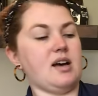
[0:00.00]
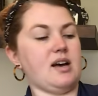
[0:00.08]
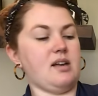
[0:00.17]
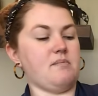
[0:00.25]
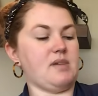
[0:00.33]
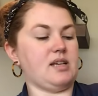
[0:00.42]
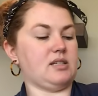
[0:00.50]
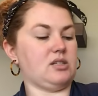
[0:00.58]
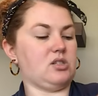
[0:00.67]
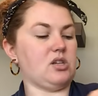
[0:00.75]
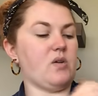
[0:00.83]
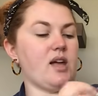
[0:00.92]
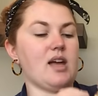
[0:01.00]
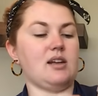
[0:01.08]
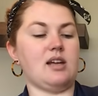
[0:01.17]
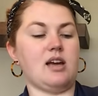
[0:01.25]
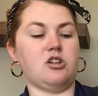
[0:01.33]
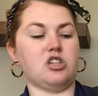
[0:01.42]
It makes it so
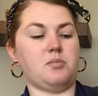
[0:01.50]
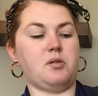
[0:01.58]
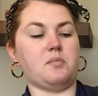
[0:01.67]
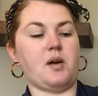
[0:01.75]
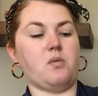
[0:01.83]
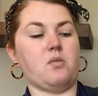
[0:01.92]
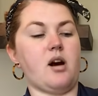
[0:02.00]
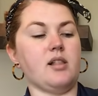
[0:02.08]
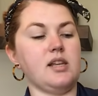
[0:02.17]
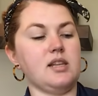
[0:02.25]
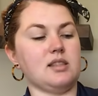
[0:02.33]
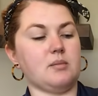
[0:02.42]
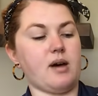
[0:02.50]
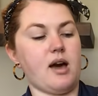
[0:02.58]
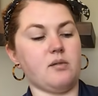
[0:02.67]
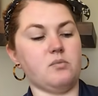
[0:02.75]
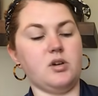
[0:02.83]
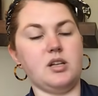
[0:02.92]
handy. I usually put my wallet in the
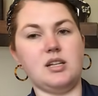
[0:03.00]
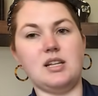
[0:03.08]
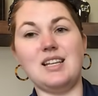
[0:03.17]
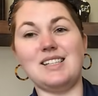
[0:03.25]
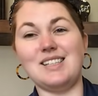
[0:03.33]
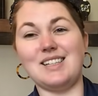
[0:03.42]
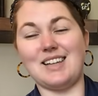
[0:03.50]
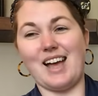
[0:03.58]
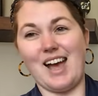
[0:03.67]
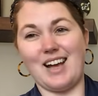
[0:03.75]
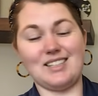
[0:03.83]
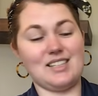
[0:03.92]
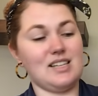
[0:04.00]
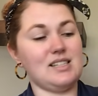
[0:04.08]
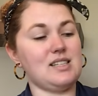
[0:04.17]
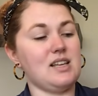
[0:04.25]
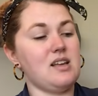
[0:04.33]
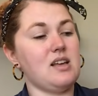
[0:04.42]
bottom one, easy to
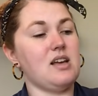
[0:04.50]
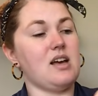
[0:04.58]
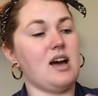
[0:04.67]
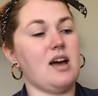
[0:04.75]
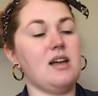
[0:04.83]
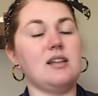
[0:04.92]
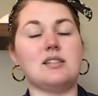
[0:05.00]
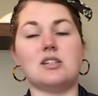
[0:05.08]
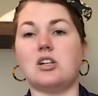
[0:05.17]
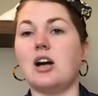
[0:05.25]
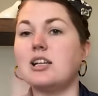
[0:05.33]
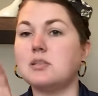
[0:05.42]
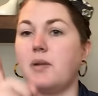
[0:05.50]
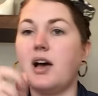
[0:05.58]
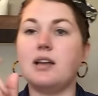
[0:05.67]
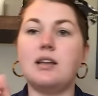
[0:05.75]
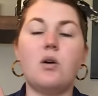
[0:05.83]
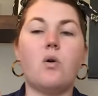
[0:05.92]
access. It's
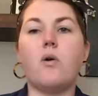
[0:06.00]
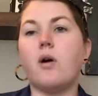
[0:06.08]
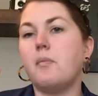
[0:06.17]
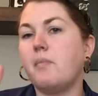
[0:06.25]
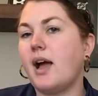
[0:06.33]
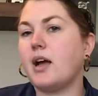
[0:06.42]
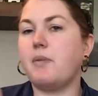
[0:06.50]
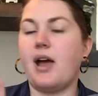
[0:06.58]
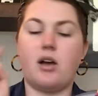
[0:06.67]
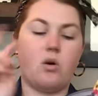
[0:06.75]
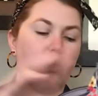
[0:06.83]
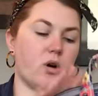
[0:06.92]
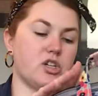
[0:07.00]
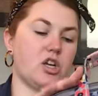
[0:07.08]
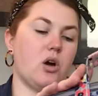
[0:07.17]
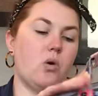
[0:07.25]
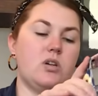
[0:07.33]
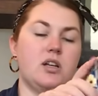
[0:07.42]
crossbody or backpack or
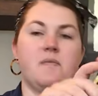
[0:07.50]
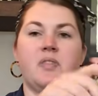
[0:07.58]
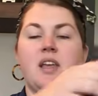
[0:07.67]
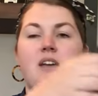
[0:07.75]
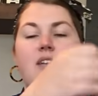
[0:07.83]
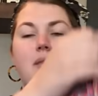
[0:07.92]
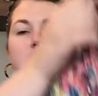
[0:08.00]
tote. If I'm